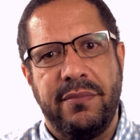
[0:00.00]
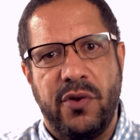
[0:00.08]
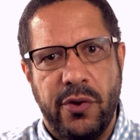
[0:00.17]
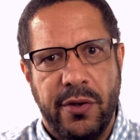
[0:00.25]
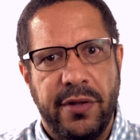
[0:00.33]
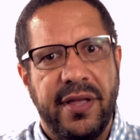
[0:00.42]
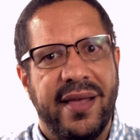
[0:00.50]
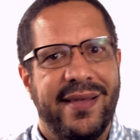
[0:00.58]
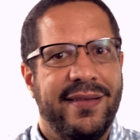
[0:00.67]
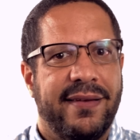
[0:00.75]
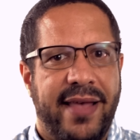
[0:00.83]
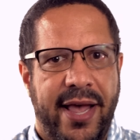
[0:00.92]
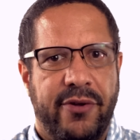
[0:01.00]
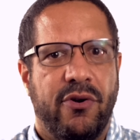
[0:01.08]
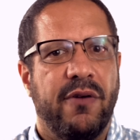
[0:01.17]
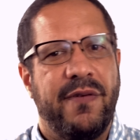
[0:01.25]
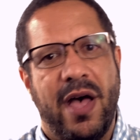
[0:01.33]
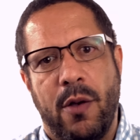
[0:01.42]
good indicator
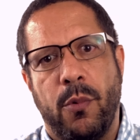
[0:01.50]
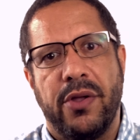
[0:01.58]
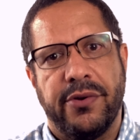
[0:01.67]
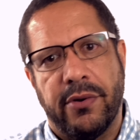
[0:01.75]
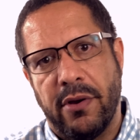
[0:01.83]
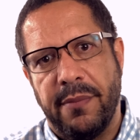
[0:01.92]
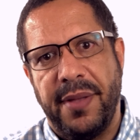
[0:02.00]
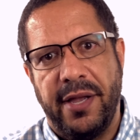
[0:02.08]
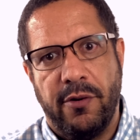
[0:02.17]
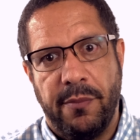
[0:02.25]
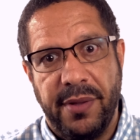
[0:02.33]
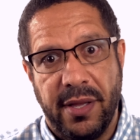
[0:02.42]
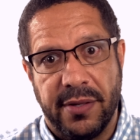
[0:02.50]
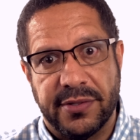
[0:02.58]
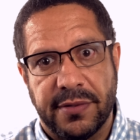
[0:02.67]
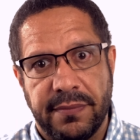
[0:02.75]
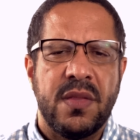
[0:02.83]
of how well you're going to pay your bills.